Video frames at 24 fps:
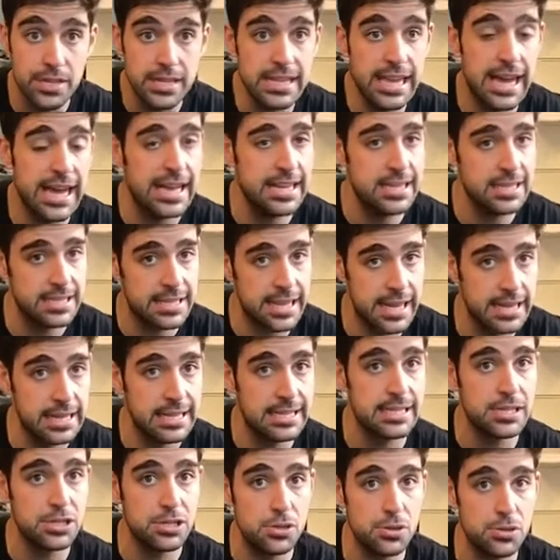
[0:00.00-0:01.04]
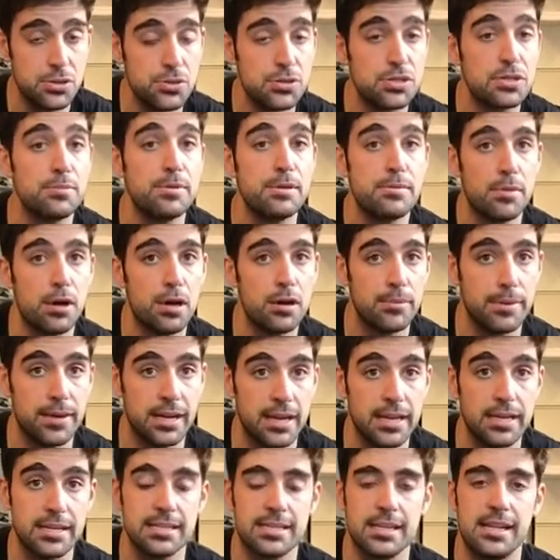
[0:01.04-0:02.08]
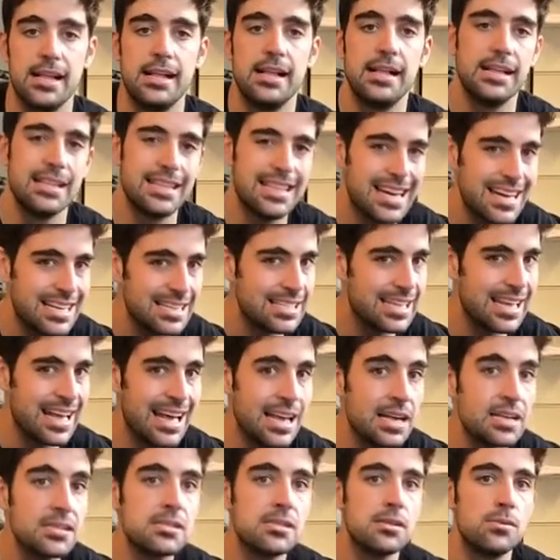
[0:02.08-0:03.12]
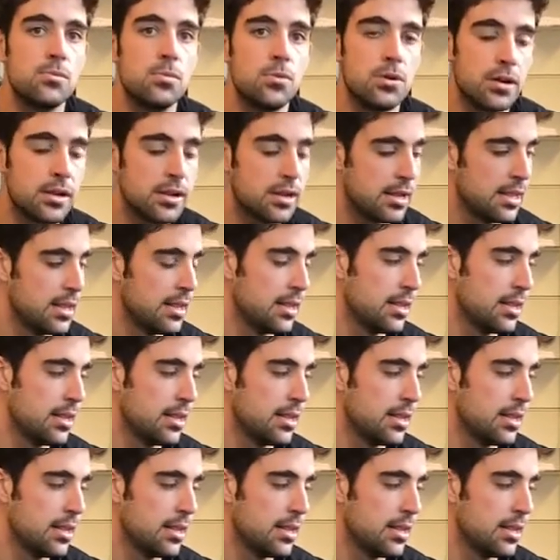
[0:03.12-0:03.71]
the day, just get the tissue used to be mobilized. That is an excellent one.